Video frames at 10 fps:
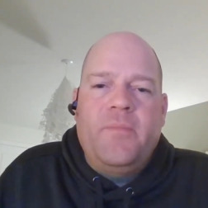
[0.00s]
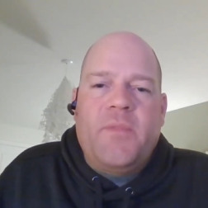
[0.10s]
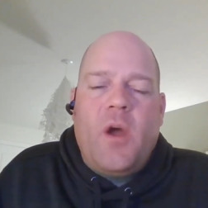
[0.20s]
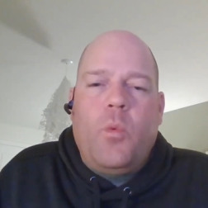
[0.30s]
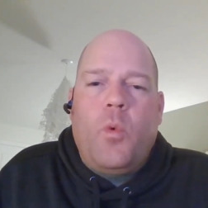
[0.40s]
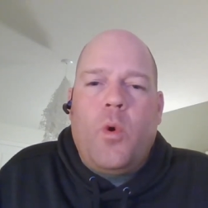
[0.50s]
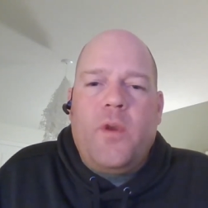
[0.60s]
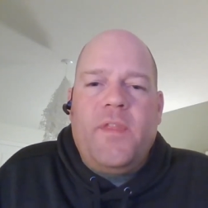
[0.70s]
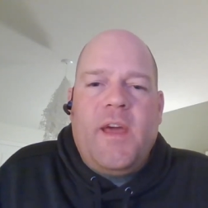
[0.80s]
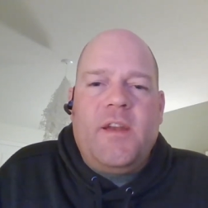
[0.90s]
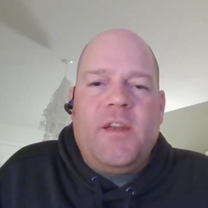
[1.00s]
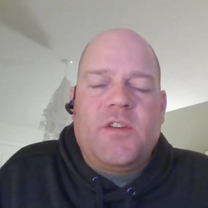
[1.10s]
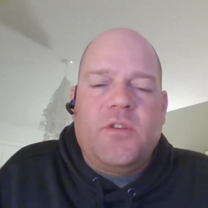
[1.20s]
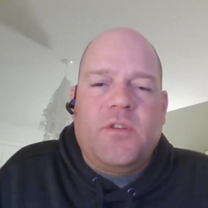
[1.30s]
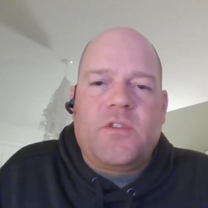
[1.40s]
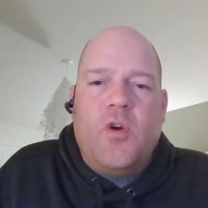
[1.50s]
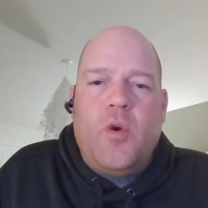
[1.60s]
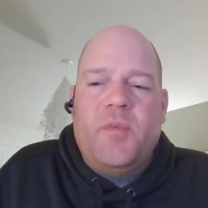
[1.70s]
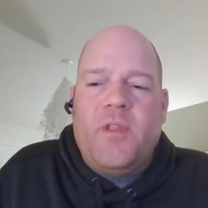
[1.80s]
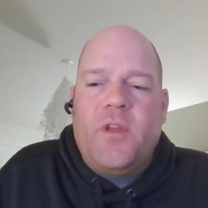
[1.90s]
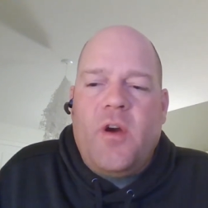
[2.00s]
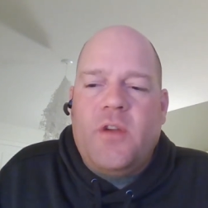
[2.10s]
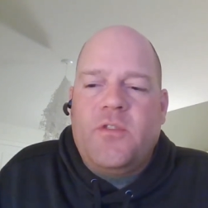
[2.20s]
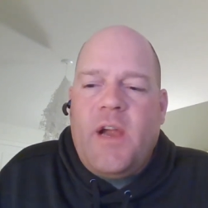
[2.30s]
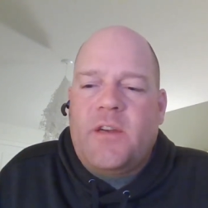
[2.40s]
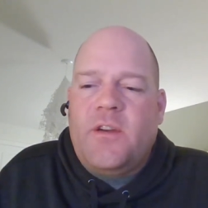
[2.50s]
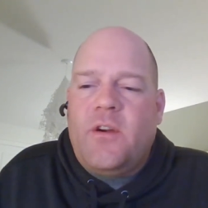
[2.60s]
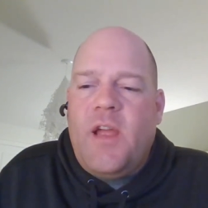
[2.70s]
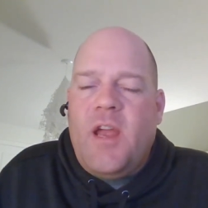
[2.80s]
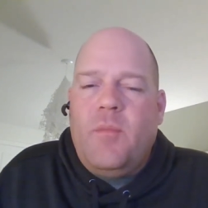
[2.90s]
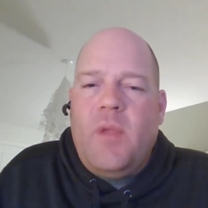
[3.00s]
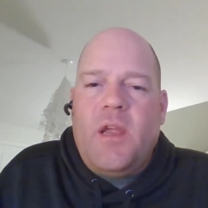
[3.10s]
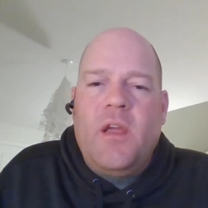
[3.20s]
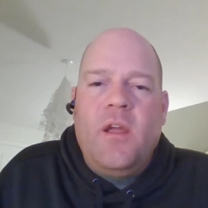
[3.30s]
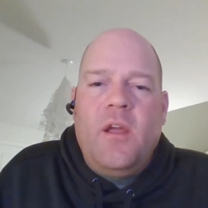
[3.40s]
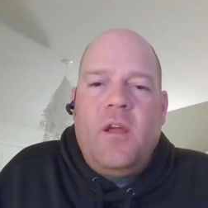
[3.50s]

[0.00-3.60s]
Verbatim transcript: award that additional scope to the contractor and make